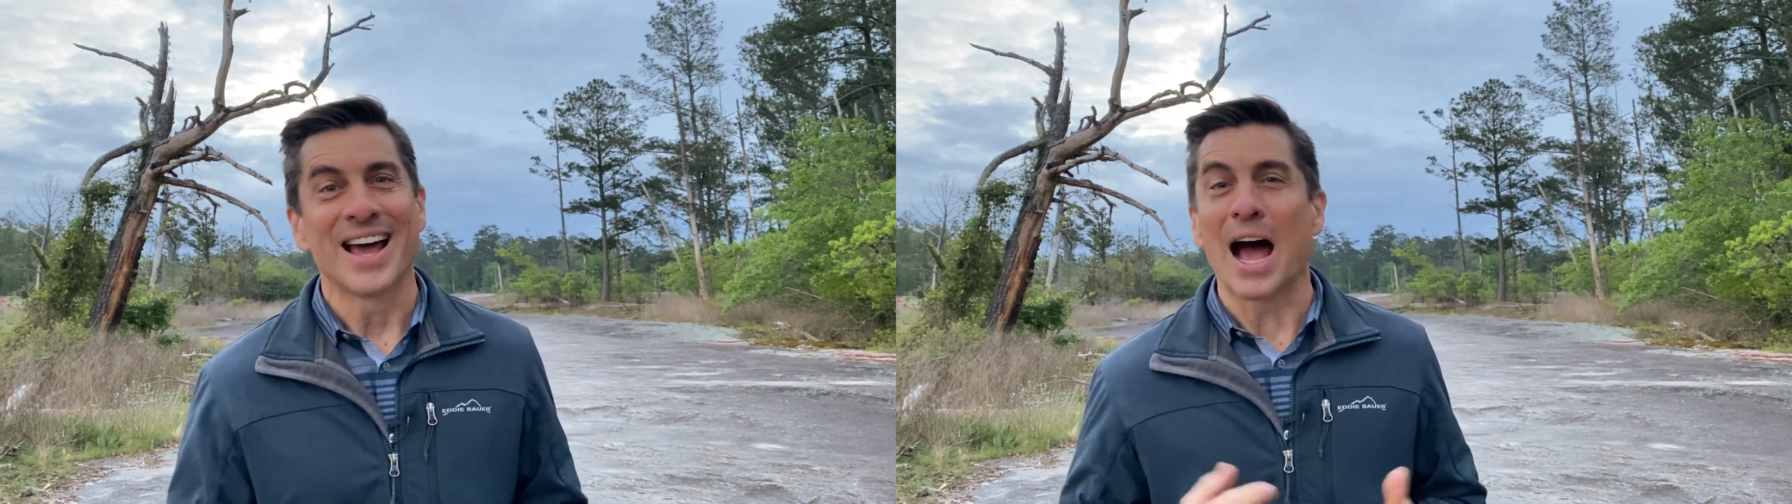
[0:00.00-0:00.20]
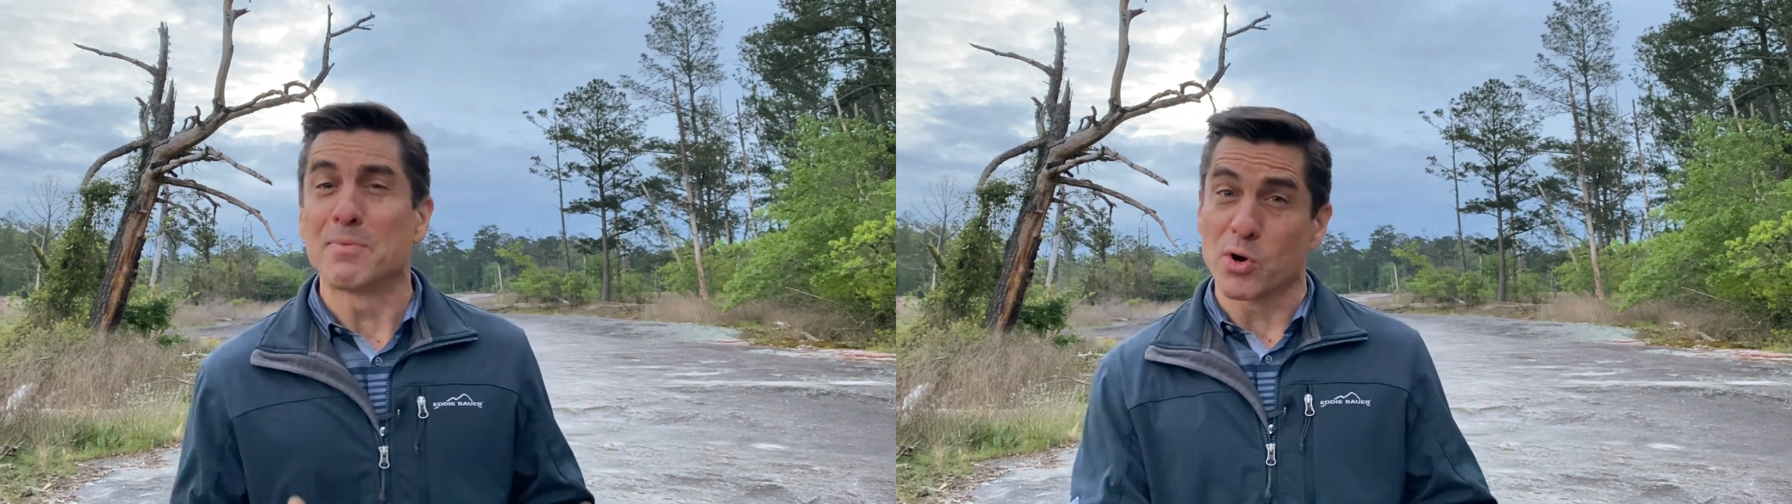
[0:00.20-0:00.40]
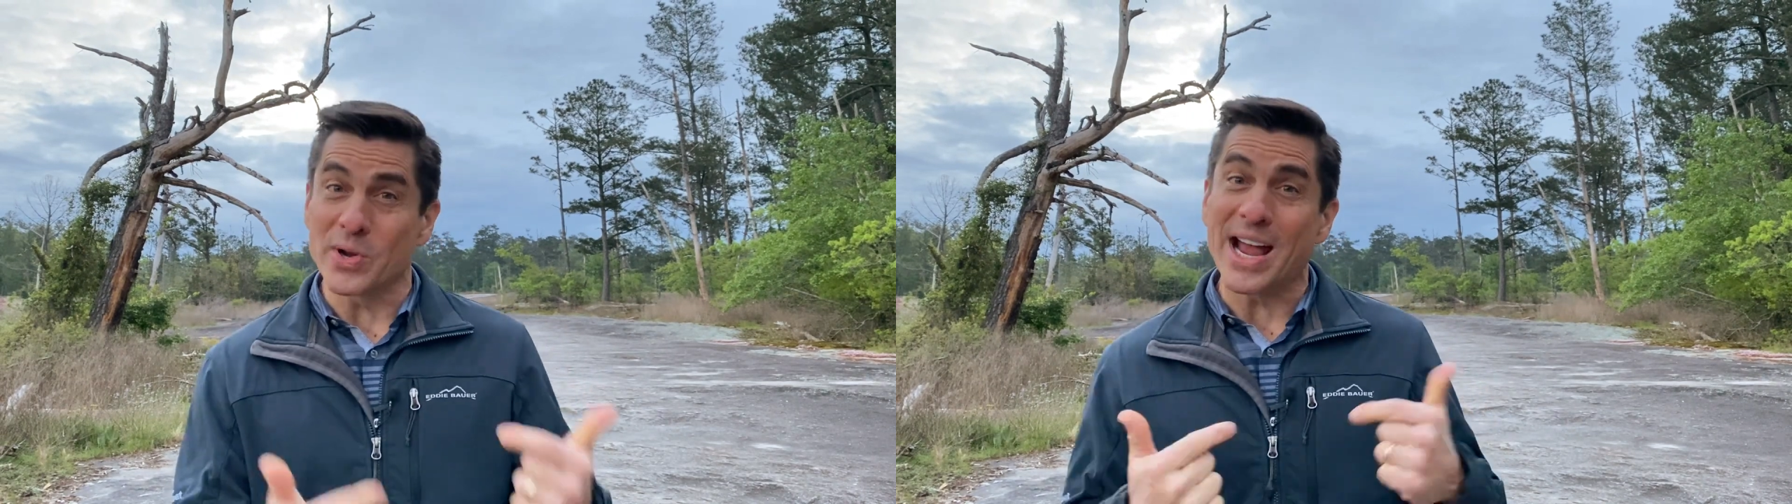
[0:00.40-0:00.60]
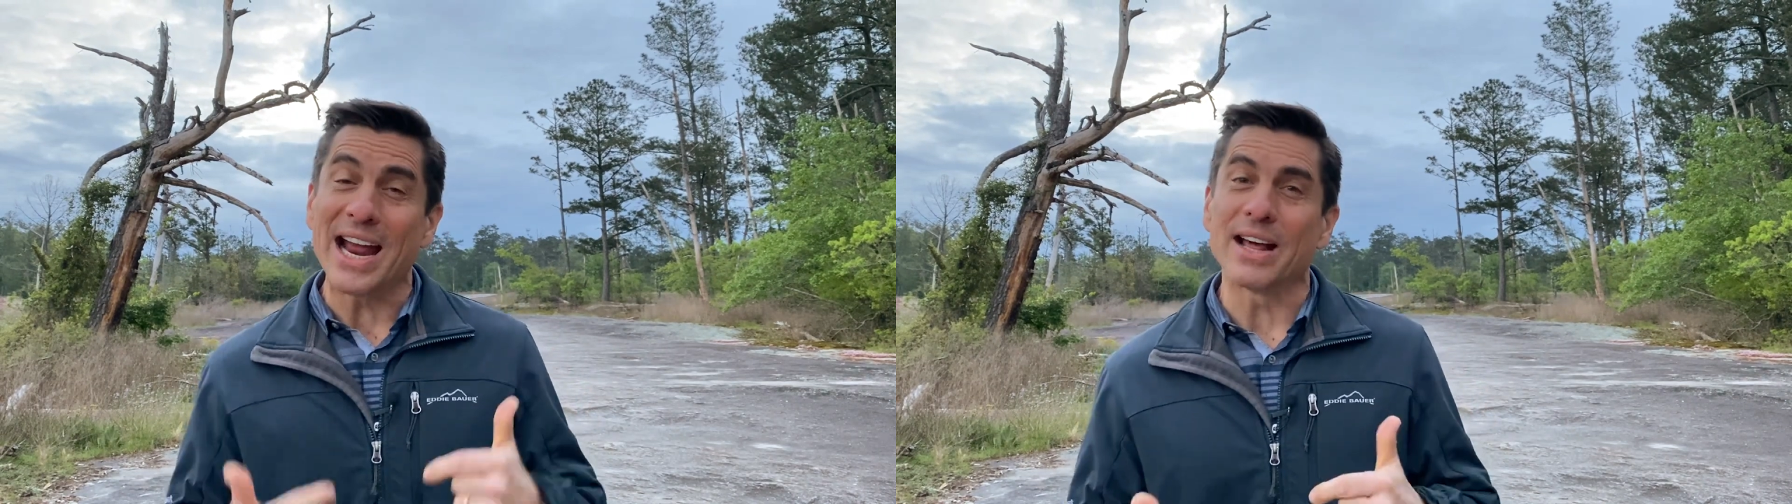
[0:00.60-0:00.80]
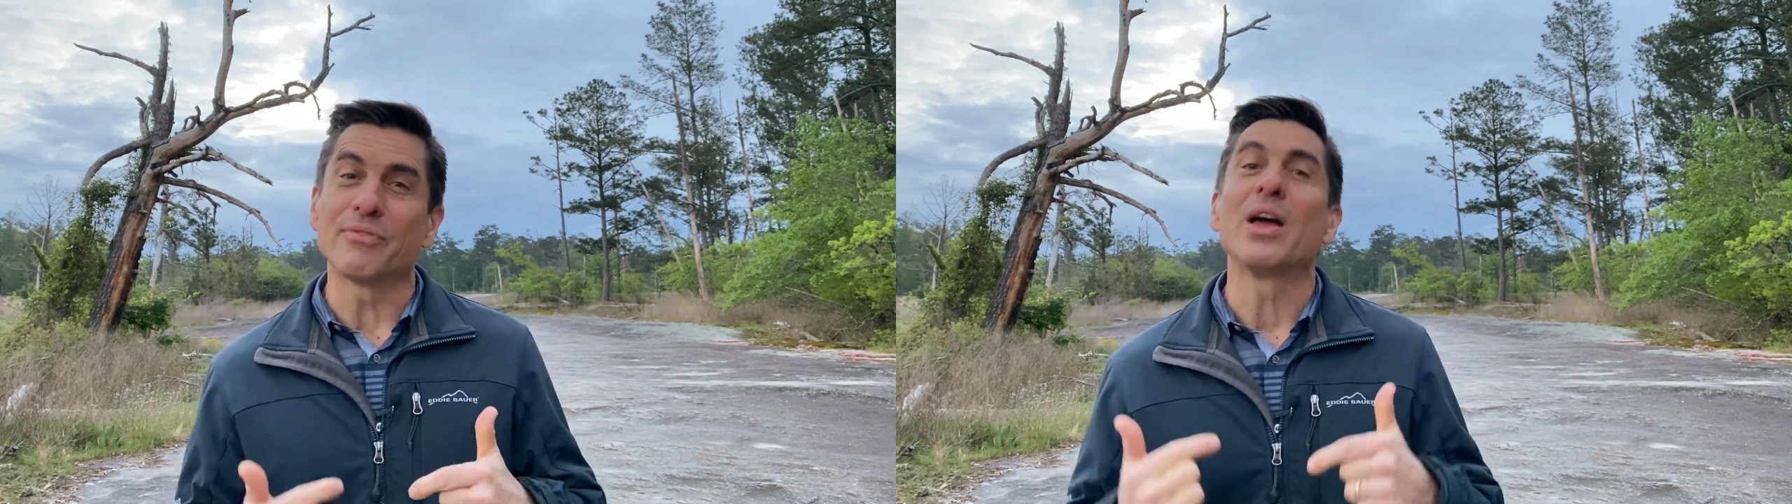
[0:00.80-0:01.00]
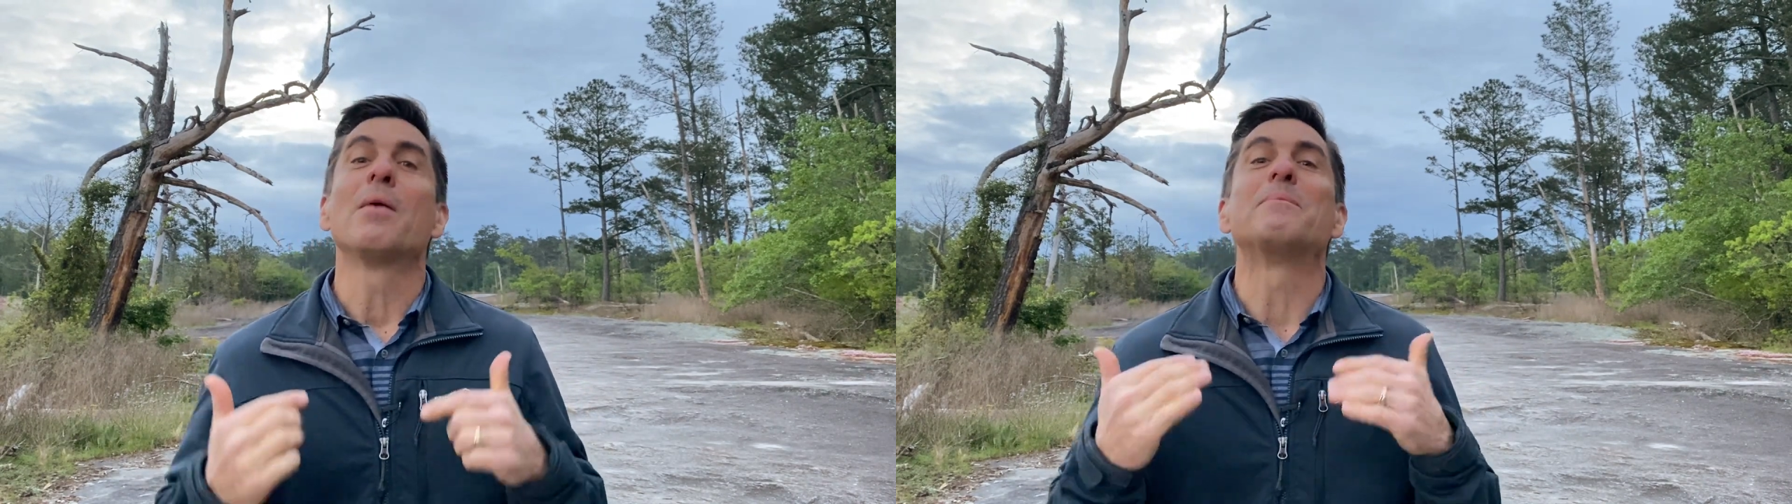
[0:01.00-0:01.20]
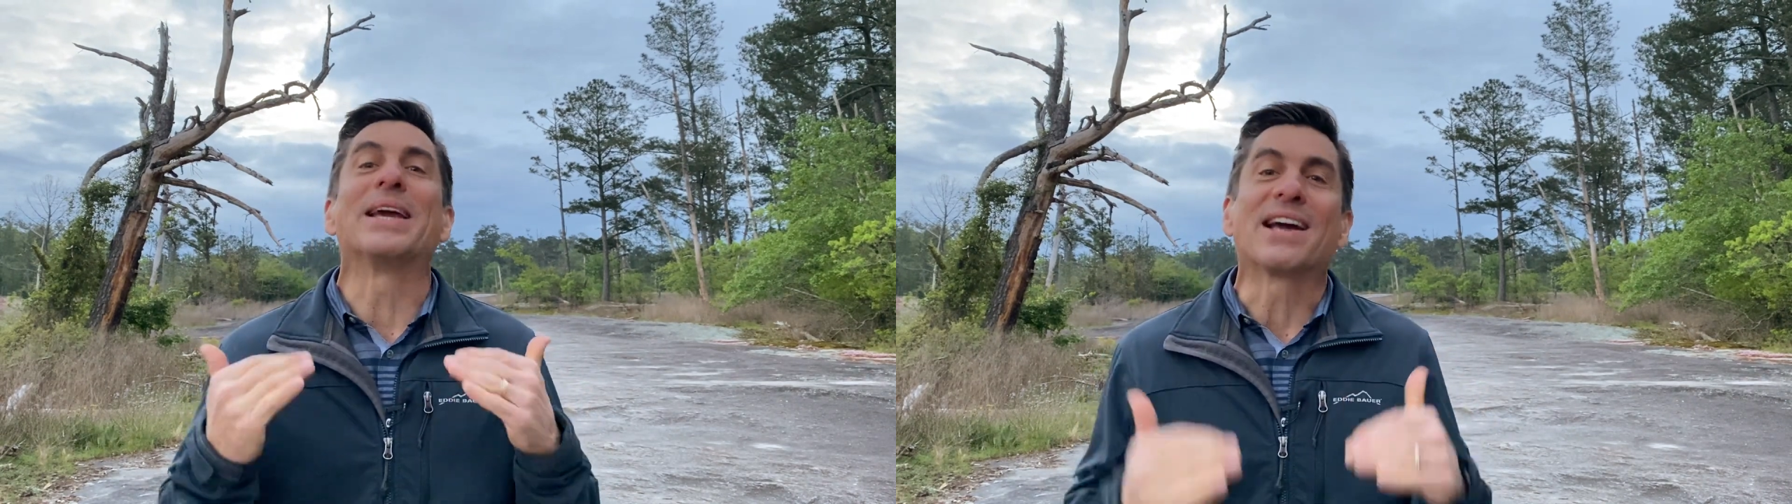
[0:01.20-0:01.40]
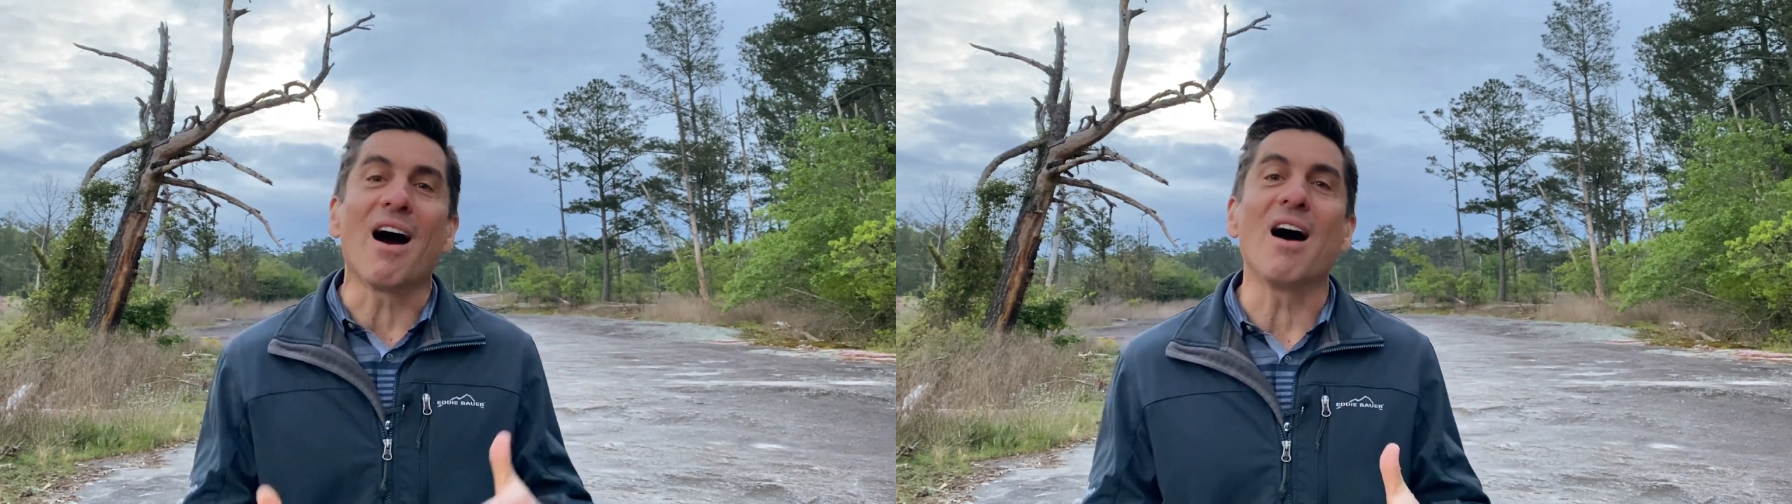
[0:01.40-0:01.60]
I'm creative
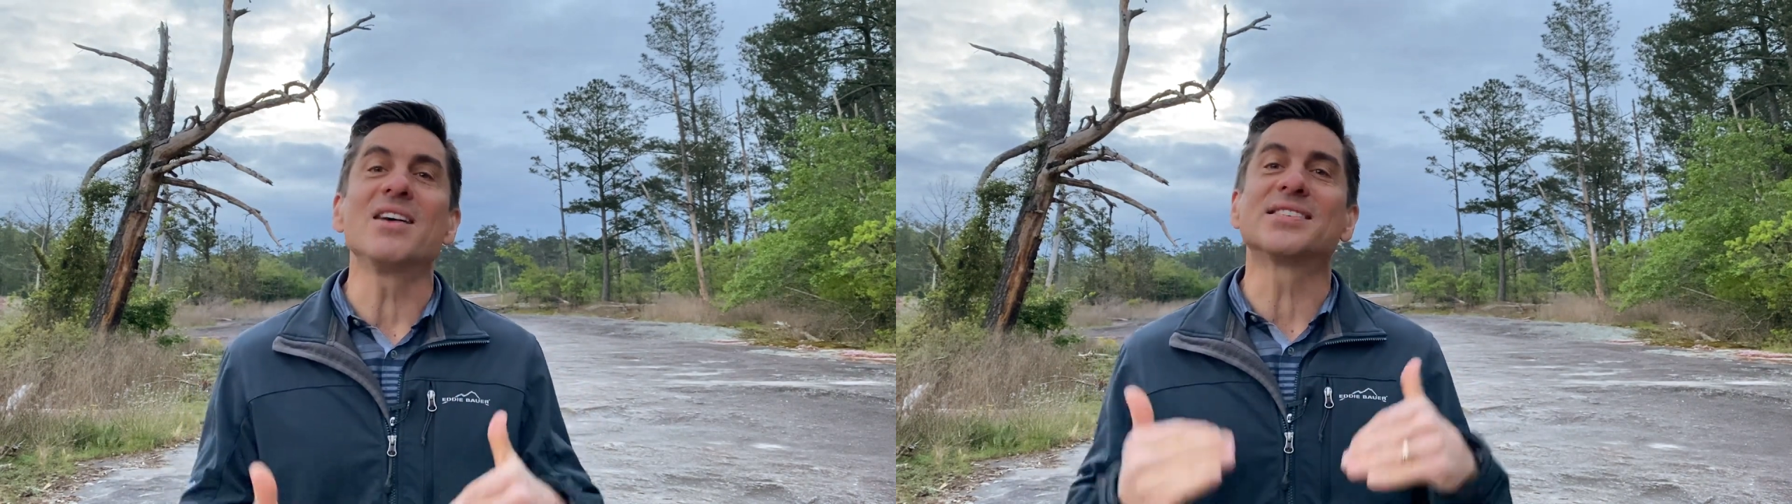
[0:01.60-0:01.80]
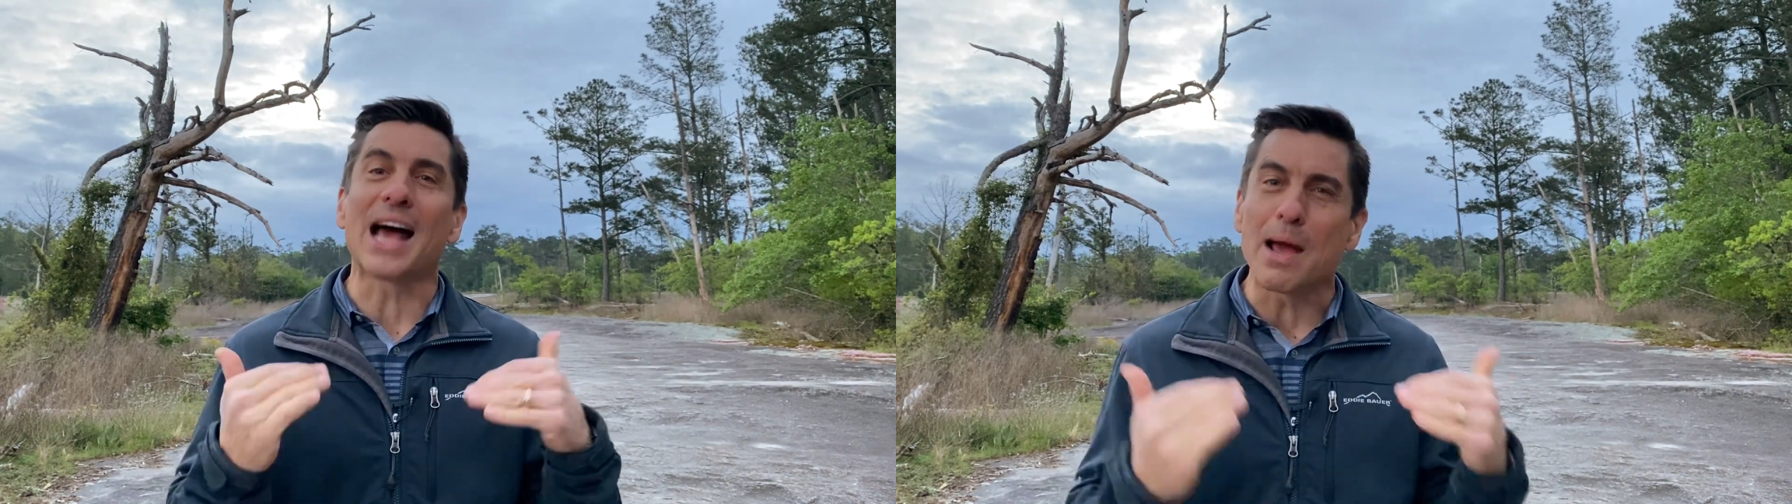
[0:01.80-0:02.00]
because